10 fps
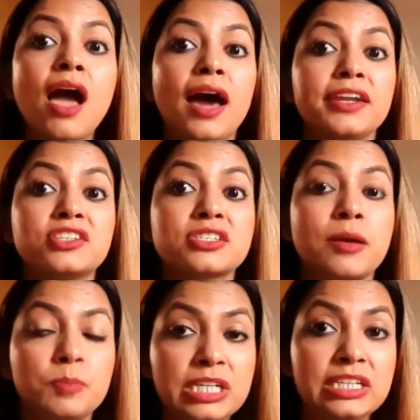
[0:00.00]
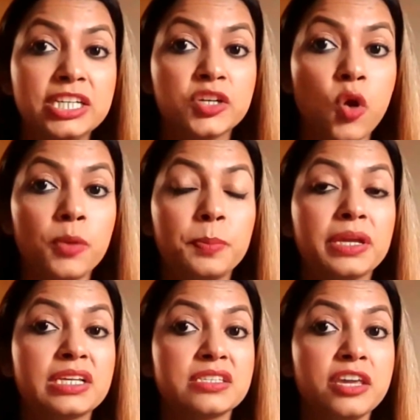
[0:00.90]
and it's completely gone.
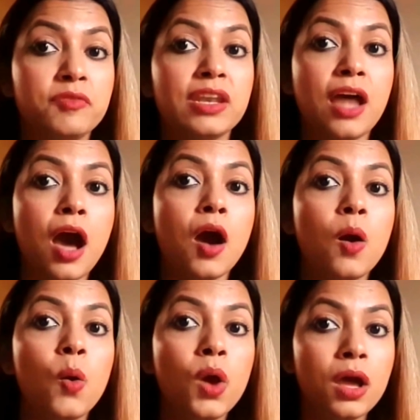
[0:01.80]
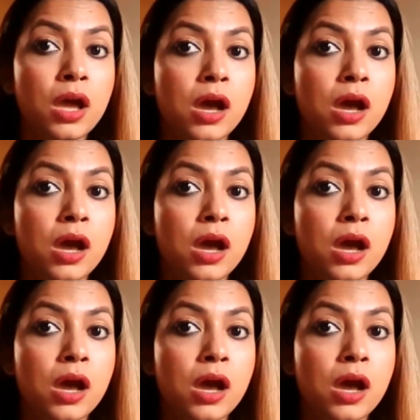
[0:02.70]
Because even now